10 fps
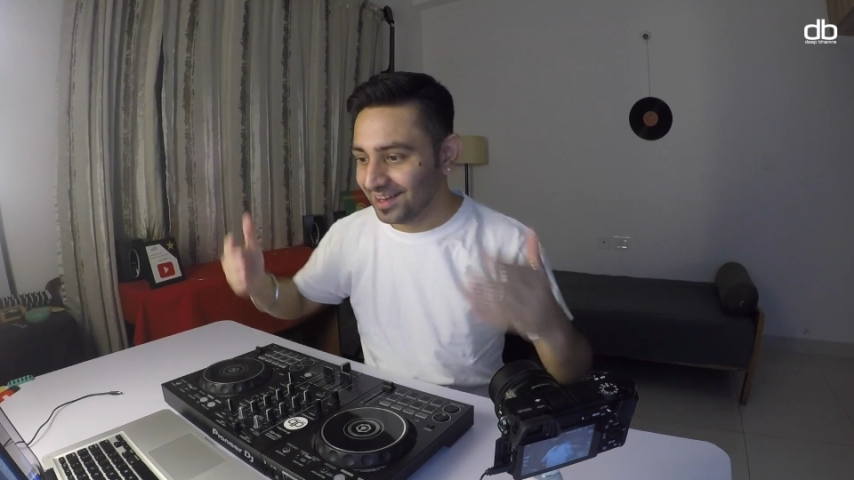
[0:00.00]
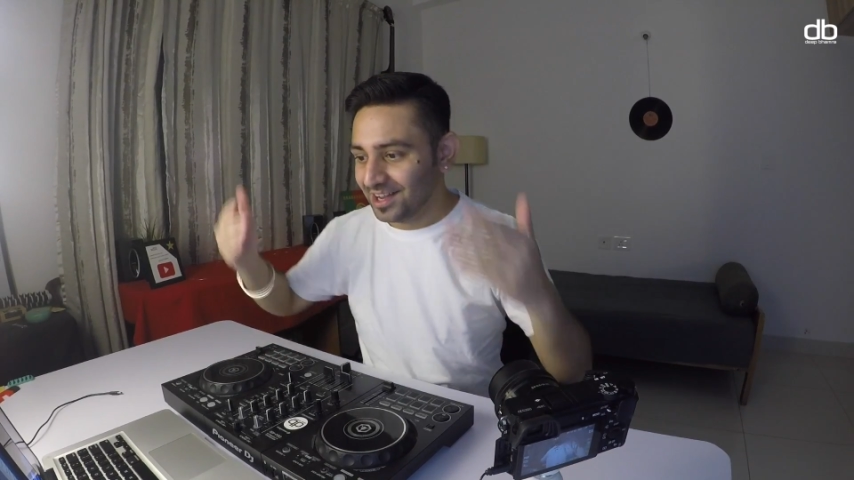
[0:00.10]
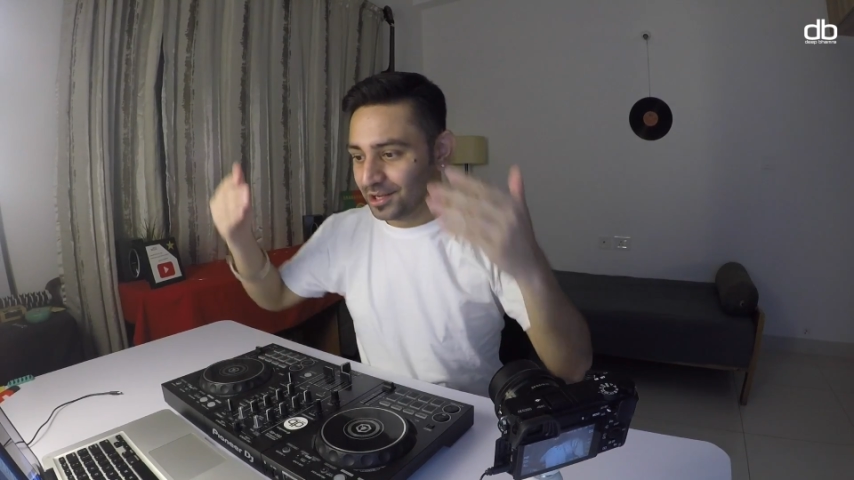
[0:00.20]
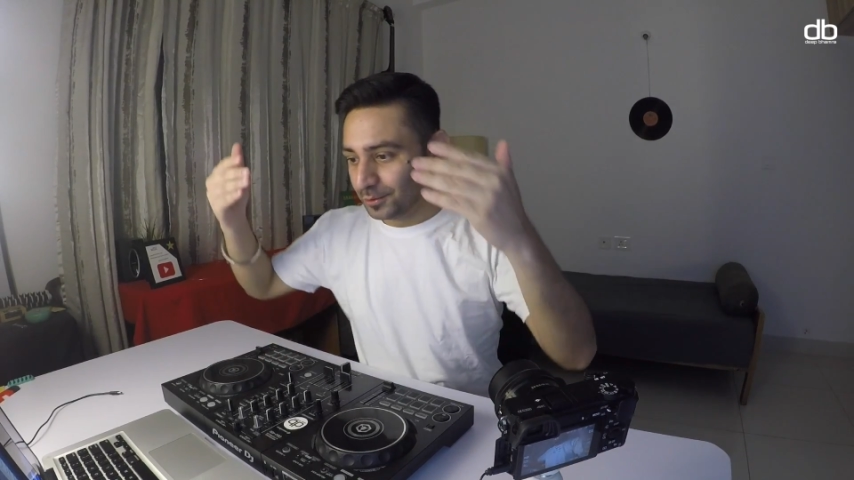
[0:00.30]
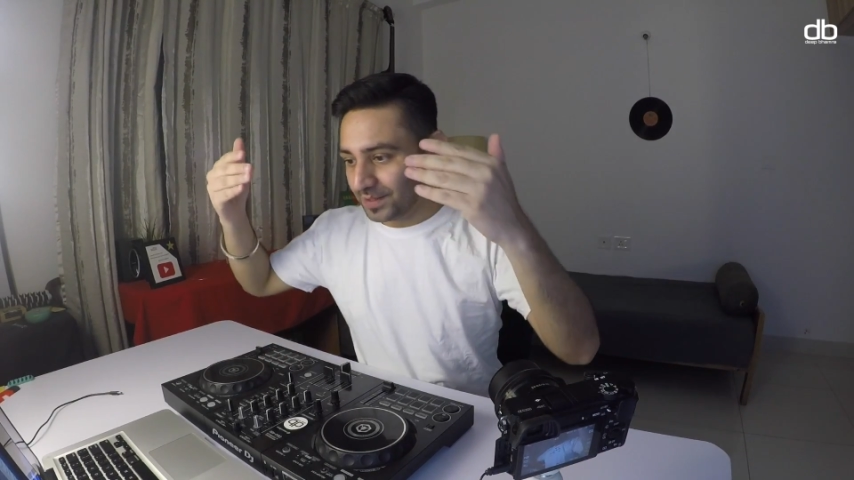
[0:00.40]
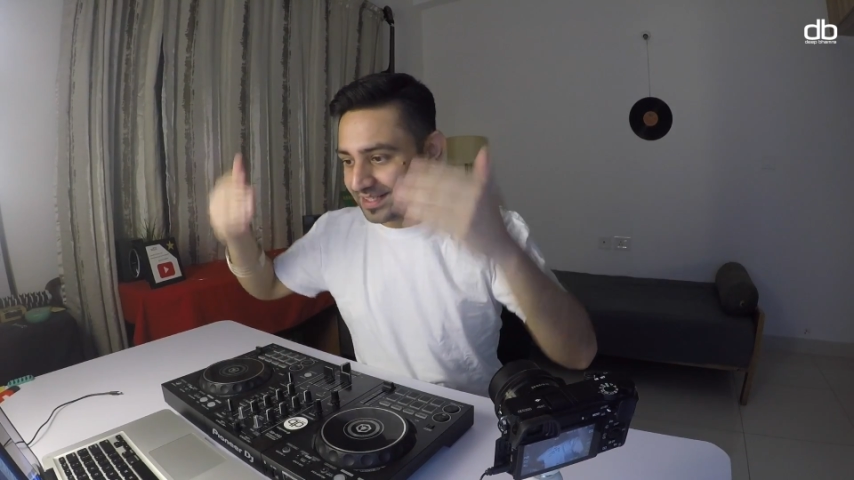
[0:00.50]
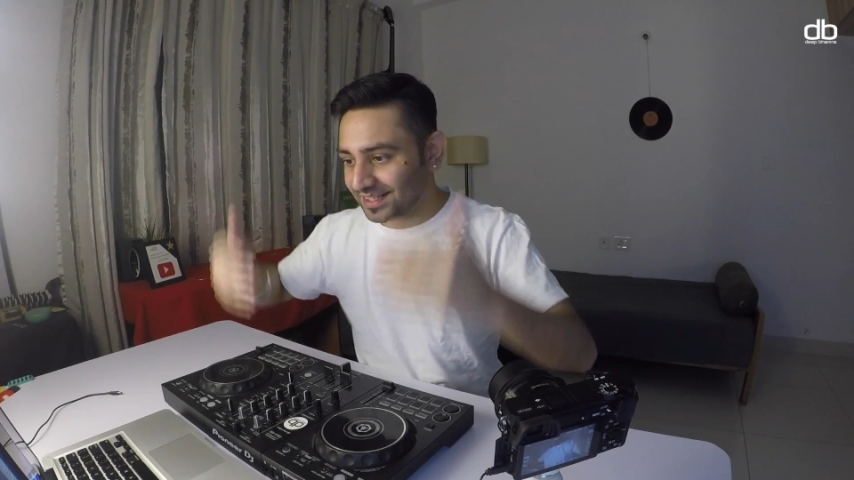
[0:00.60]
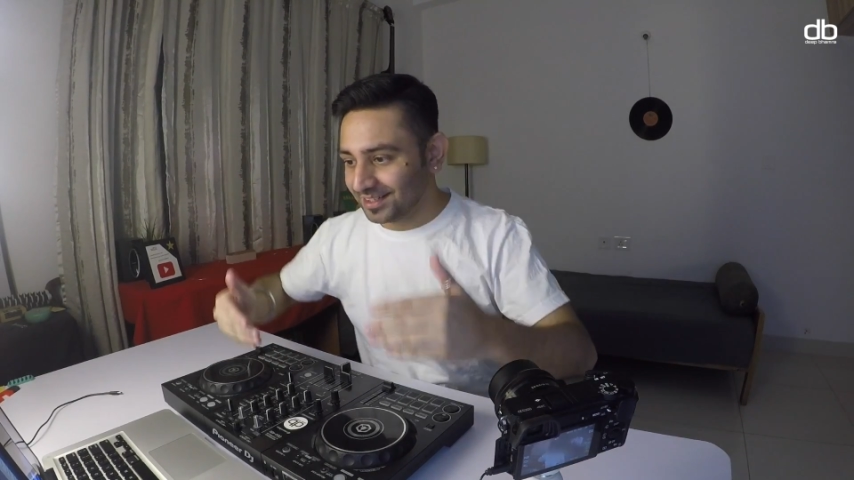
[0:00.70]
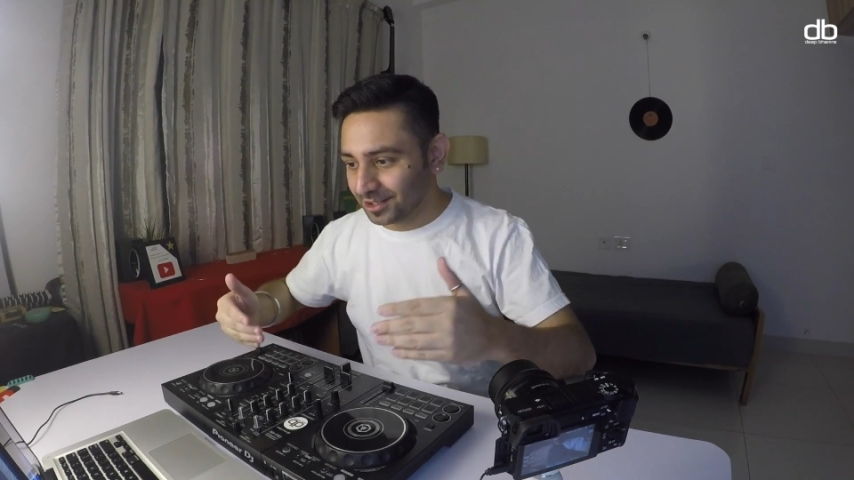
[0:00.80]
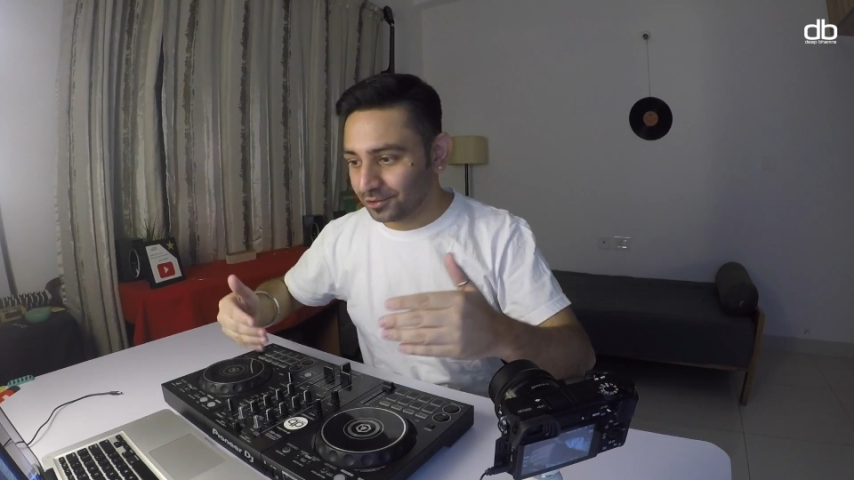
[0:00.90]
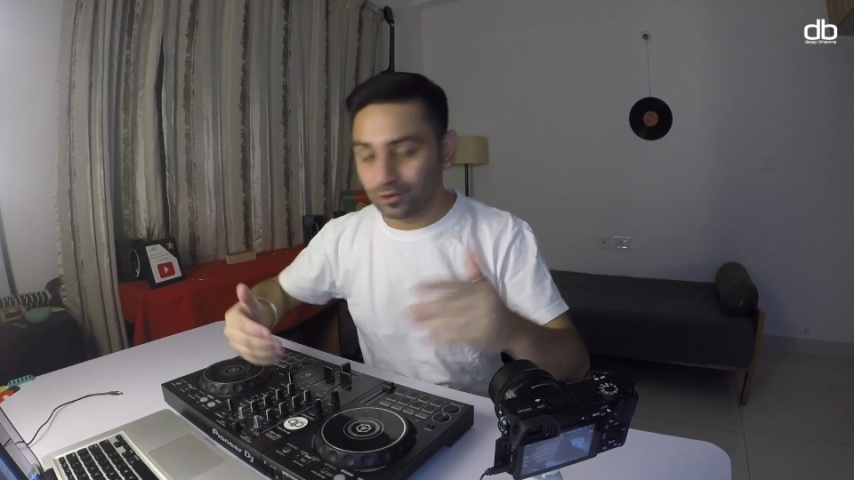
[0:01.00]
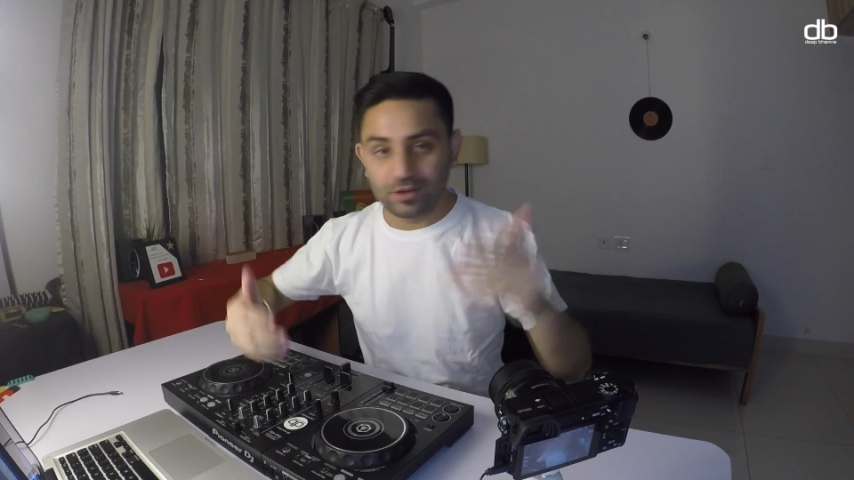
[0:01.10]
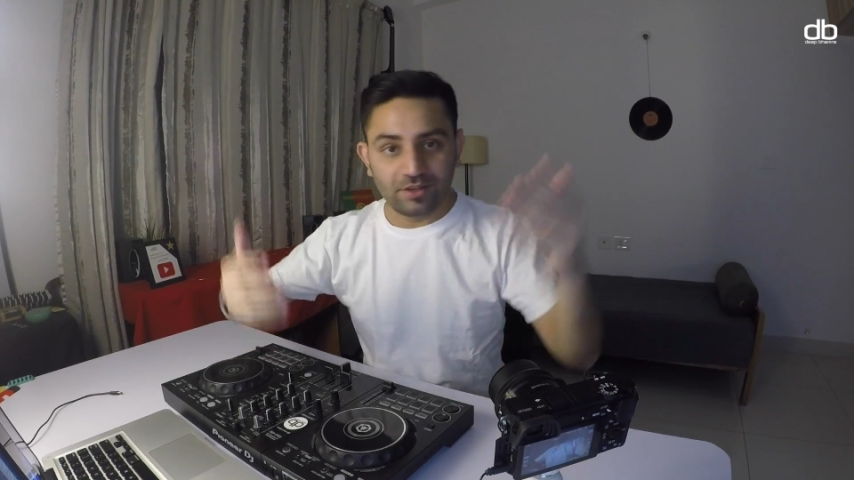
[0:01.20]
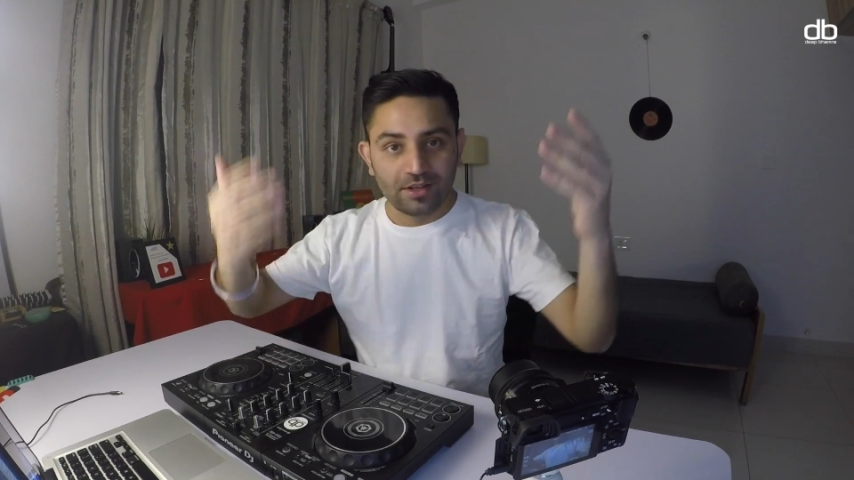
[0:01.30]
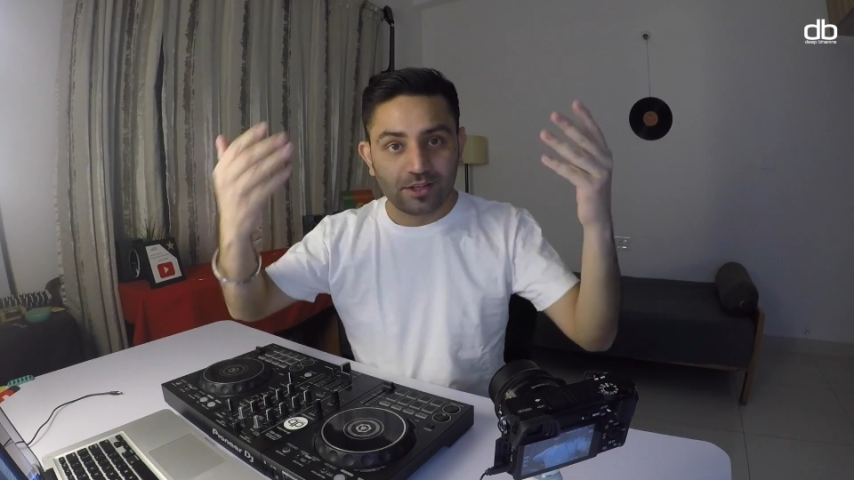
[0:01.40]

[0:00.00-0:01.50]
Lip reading: you can see the controller,